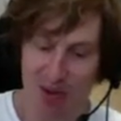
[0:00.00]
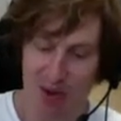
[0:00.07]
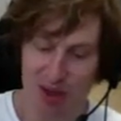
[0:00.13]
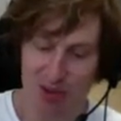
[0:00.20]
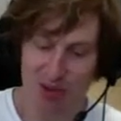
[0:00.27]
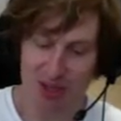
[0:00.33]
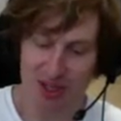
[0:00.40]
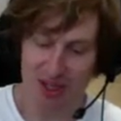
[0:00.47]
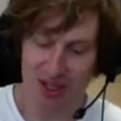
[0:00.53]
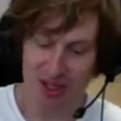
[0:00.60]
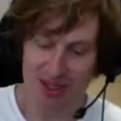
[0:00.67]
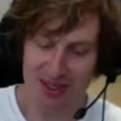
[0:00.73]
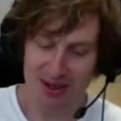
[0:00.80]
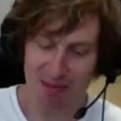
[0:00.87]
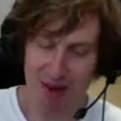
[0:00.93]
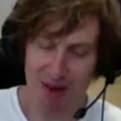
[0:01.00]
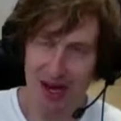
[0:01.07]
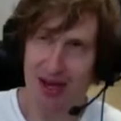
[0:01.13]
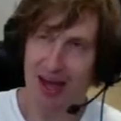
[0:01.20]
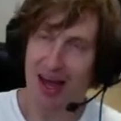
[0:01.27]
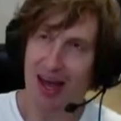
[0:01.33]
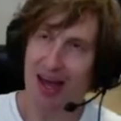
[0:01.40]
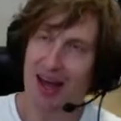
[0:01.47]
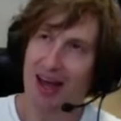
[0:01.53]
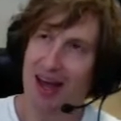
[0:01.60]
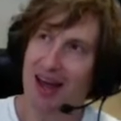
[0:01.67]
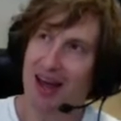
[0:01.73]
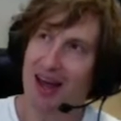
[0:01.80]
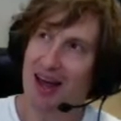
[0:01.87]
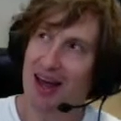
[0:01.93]
which was to make
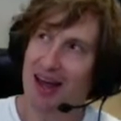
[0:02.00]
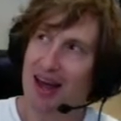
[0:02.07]
a